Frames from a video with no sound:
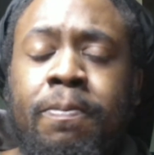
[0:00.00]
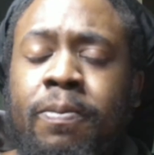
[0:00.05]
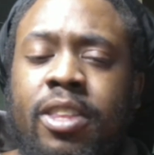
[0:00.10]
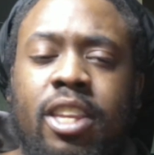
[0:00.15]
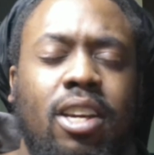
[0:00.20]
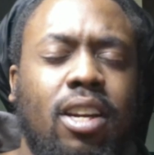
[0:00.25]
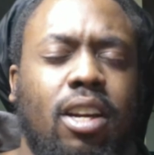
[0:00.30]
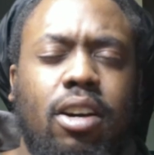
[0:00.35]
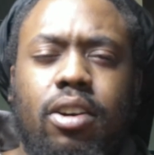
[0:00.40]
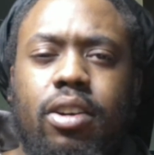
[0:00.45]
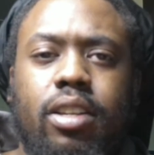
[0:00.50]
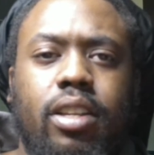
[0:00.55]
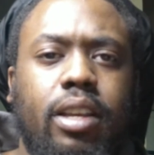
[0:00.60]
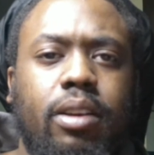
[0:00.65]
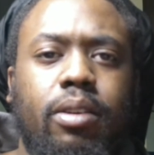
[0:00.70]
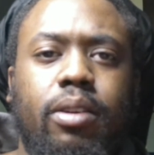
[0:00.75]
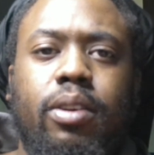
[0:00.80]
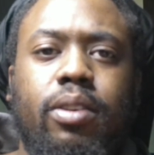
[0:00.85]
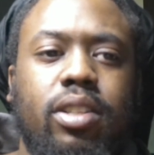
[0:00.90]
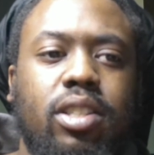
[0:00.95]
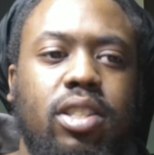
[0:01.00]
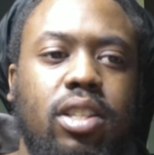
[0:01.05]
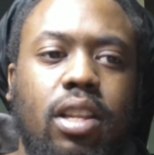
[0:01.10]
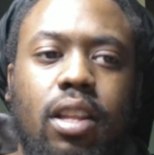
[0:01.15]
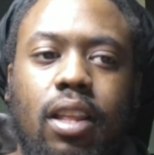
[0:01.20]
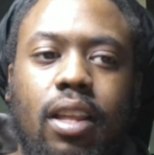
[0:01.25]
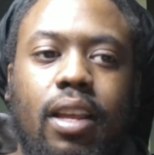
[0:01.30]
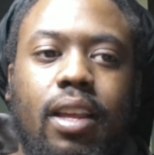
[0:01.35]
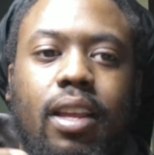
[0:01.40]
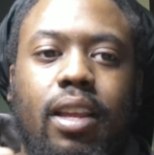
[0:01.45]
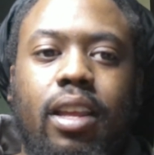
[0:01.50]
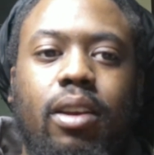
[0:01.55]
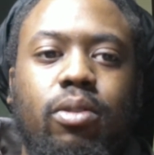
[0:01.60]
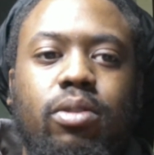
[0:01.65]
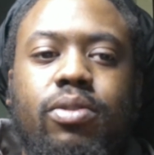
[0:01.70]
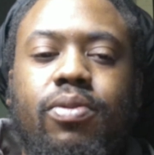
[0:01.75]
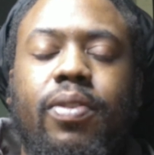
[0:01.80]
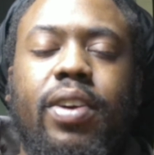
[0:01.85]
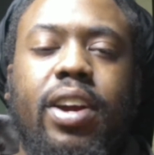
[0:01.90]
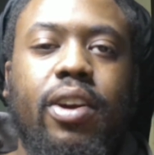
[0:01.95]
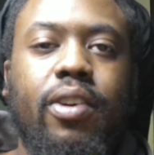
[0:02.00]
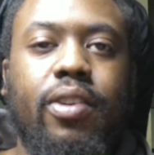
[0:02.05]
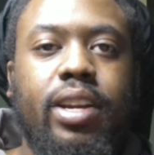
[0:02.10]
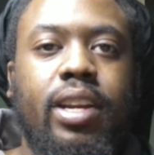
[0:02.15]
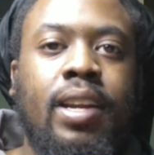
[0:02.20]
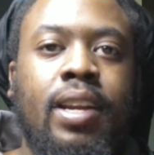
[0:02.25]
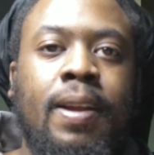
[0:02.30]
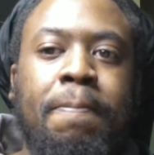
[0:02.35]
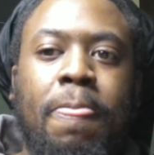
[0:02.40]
You know, it was very